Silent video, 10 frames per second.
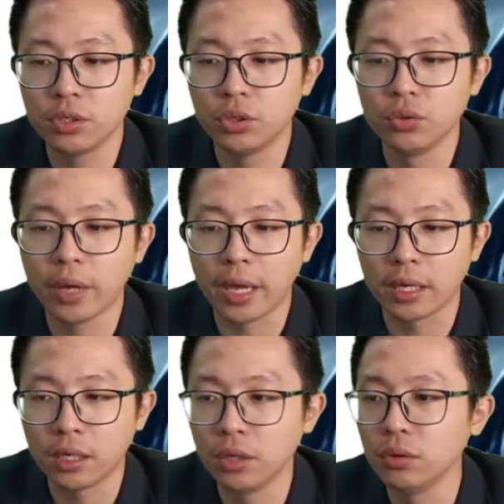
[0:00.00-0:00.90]
U
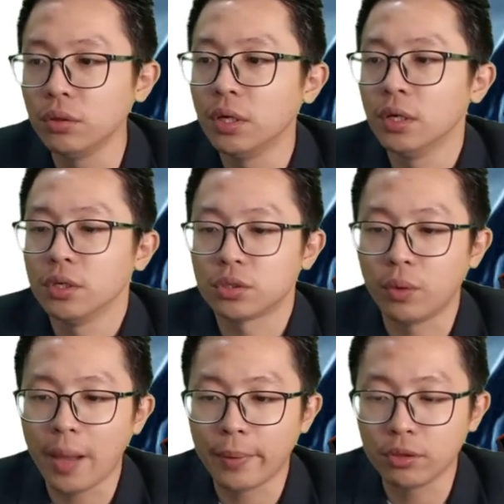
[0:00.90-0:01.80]
and Q. So
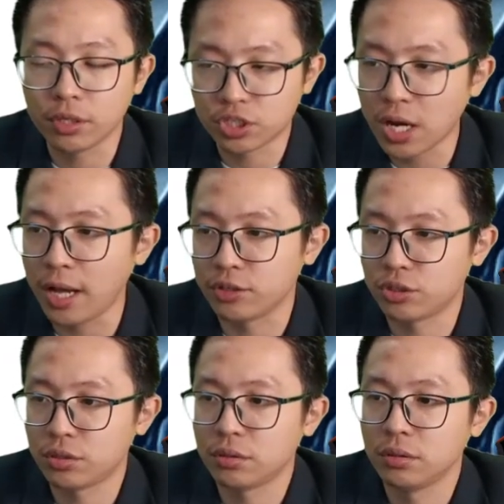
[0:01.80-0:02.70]
what happened to the
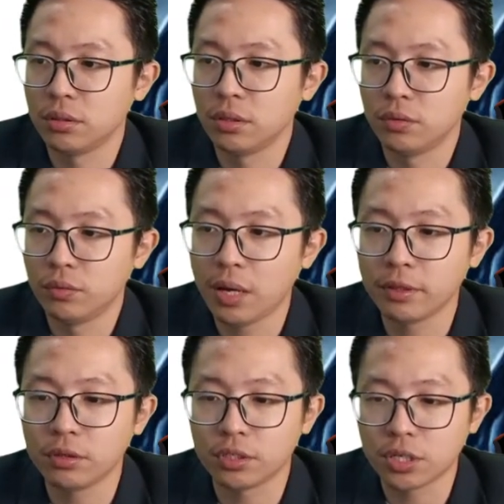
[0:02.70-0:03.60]
charge? What
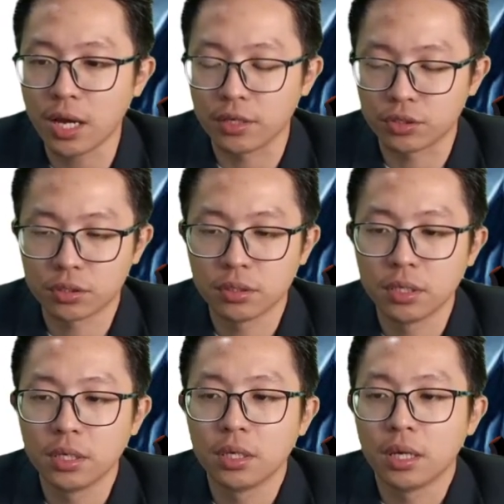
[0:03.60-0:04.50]
happened to the charge?
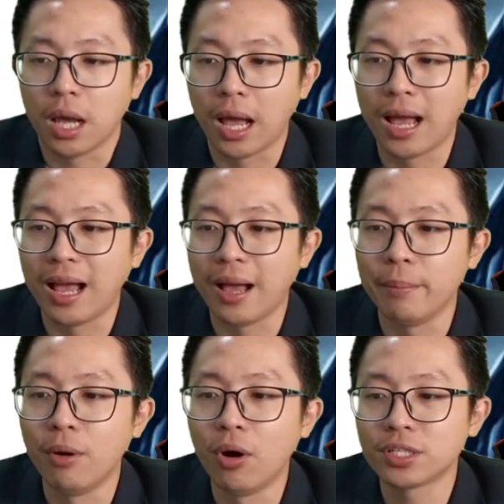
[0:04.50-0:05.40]

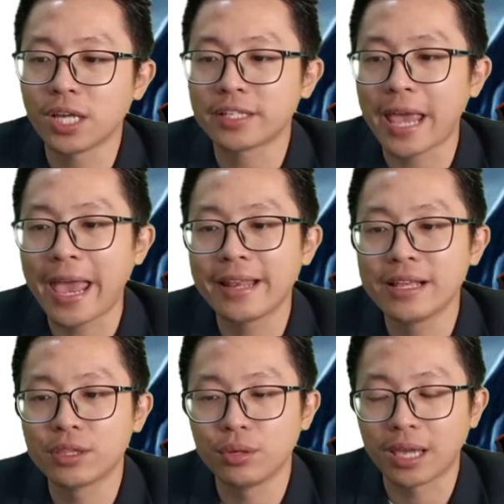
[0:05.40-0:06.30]
More charge
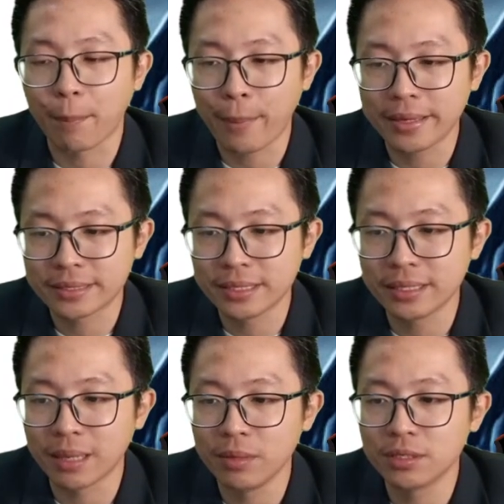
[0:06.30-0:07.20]
added to the
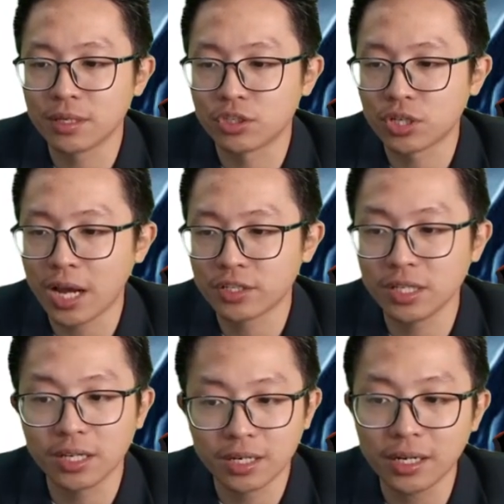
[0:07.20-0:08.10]
capacitor. That means the charge
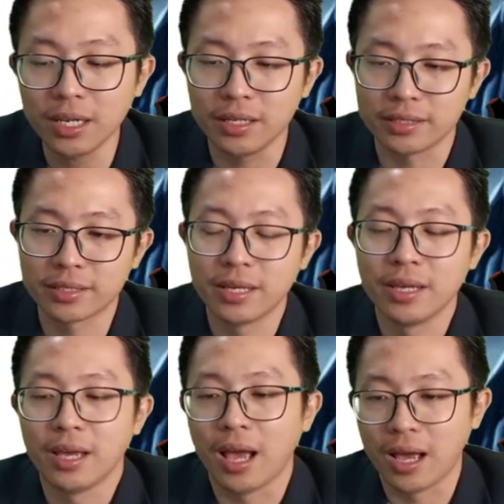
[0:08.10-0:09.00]
increase.
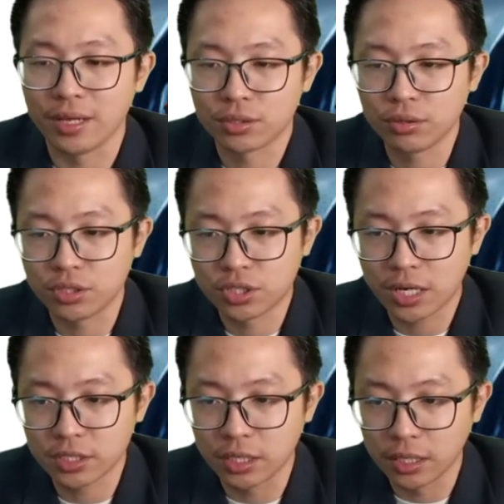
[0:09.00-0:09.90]
So the
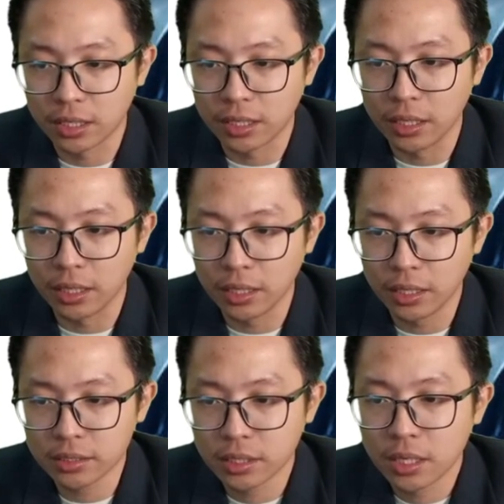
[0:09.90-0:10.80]
charge
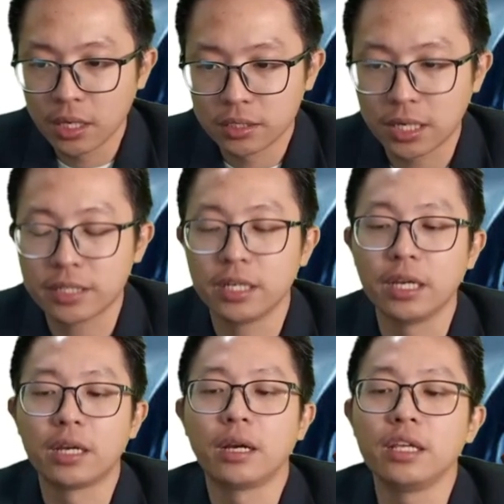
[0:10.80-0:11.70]
increase. Charge
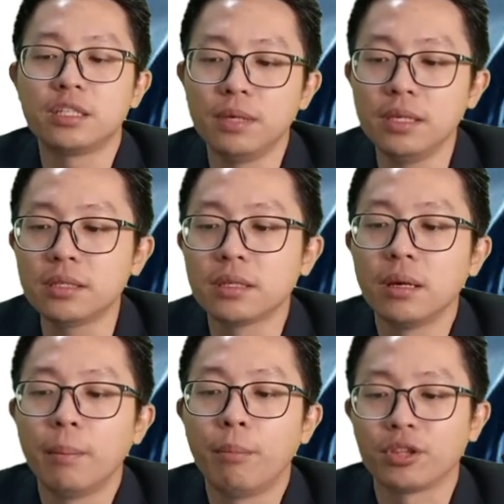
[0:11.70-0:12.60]
increase means
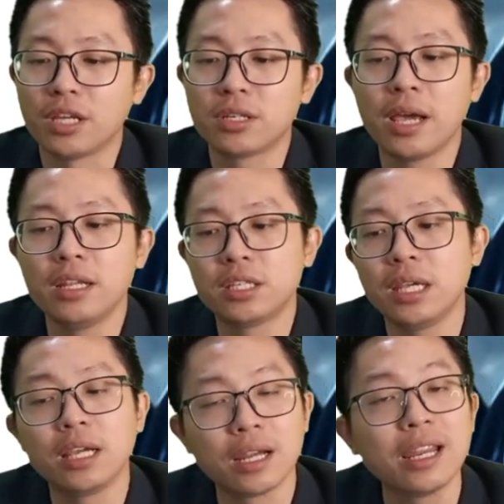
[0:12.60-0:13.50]
potential energy
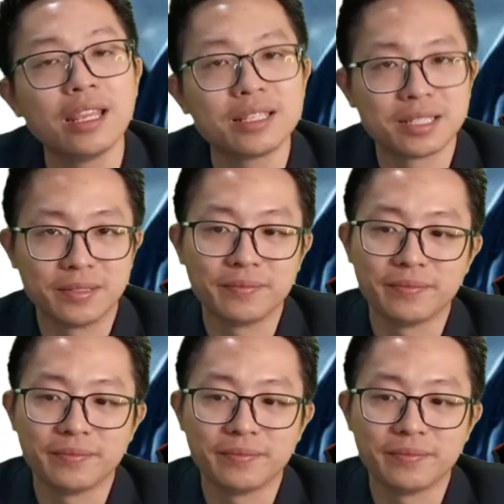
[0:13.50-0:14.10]
increase.